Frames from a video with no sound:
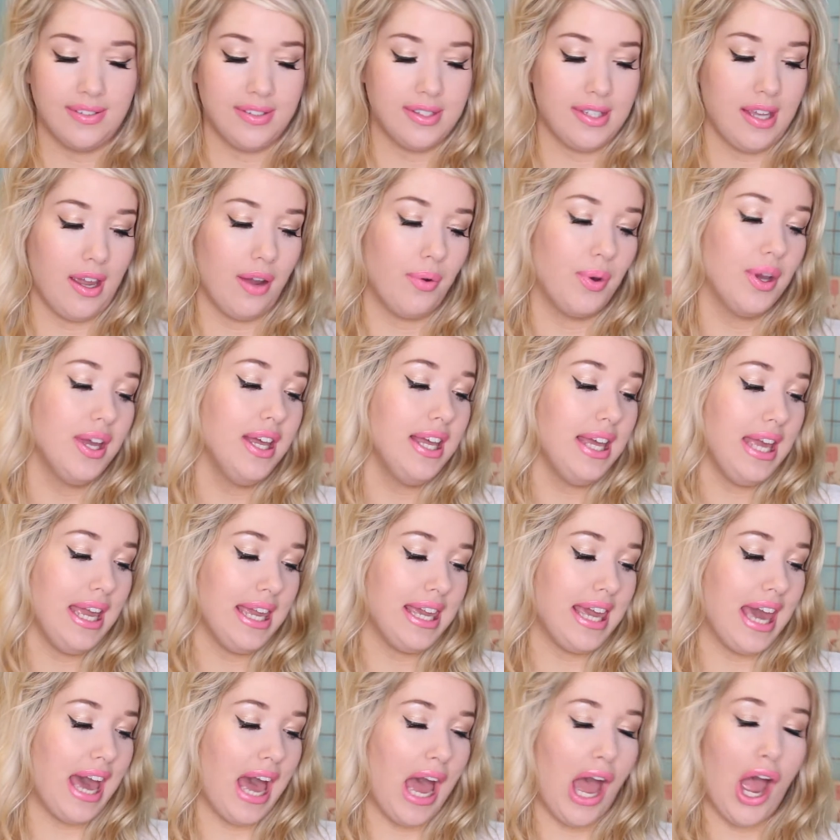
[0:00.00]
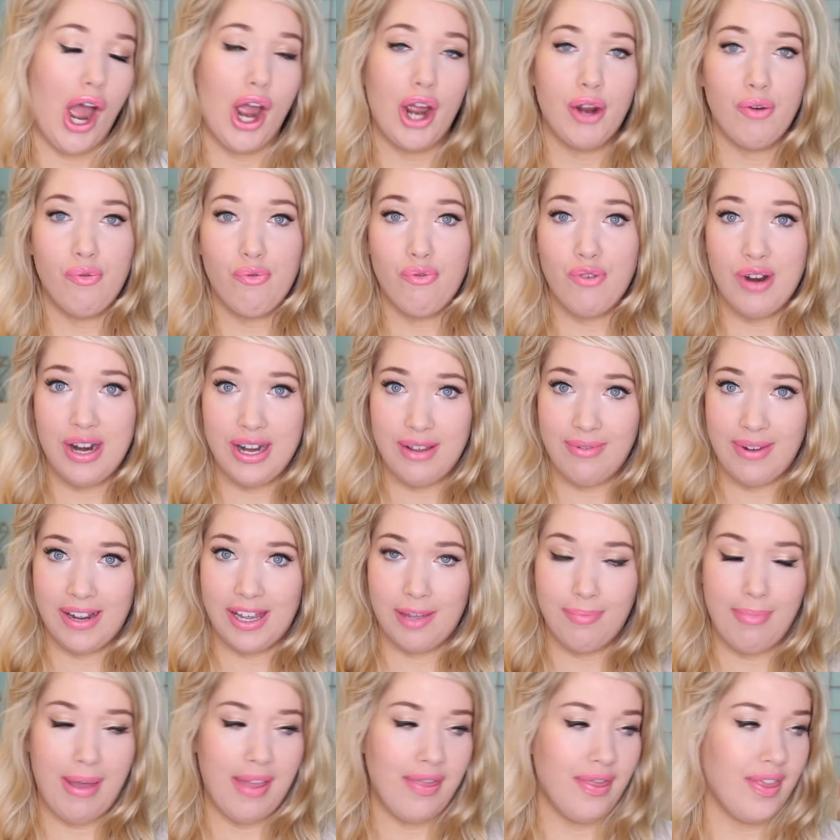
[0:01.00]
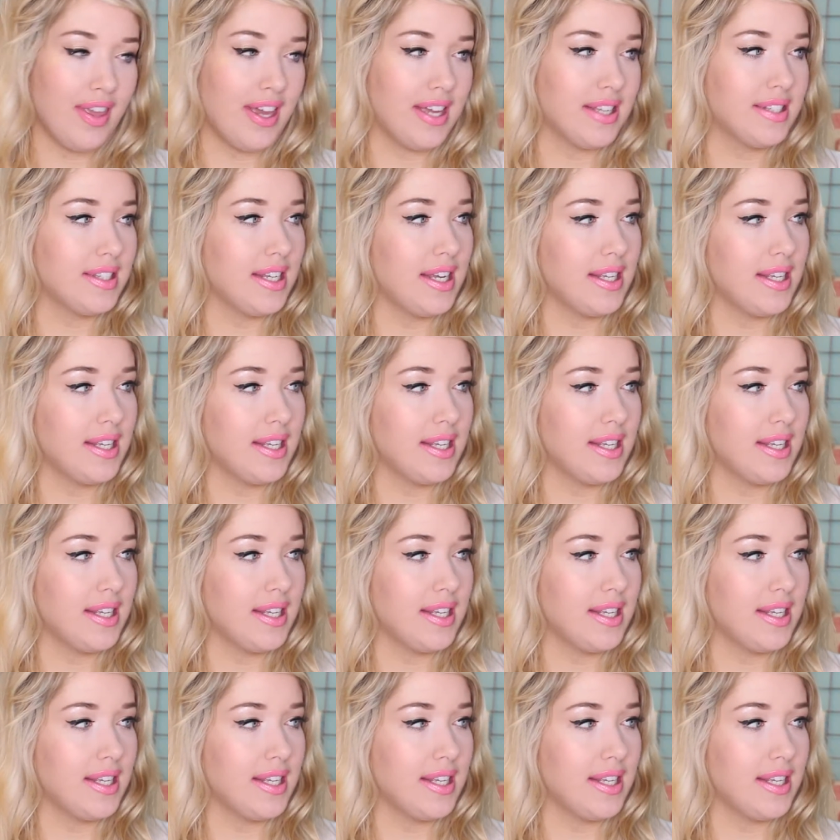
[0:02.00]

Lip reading: So yeah, I really recommend this.